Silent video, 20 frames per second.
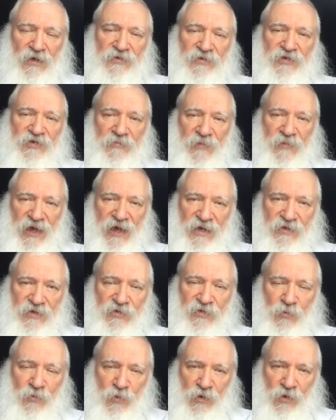to make
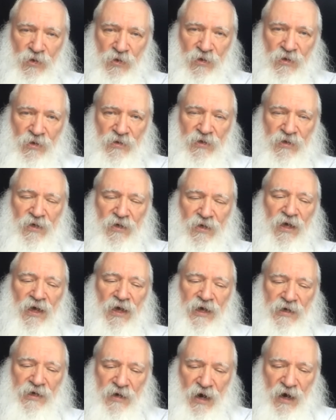the world
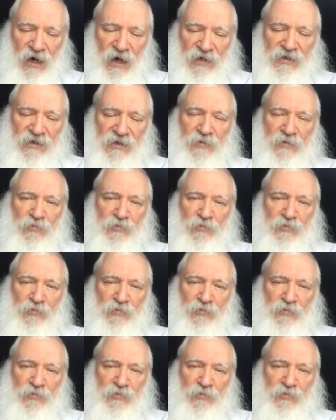a godly